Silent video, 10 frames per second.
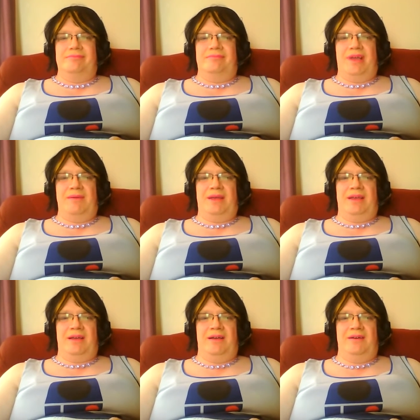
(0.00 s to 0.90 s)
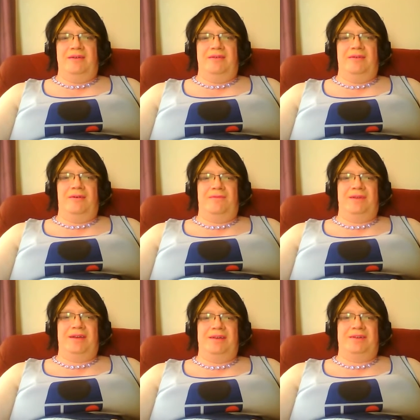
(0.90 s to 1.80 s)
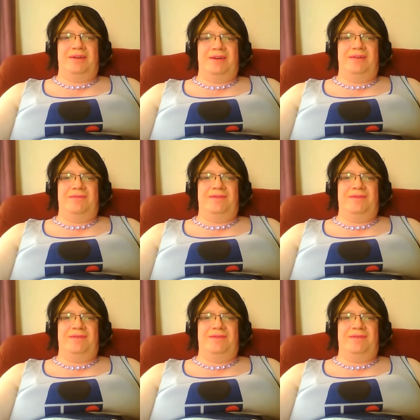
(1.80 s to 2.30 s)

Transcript: Maybe hopefully try and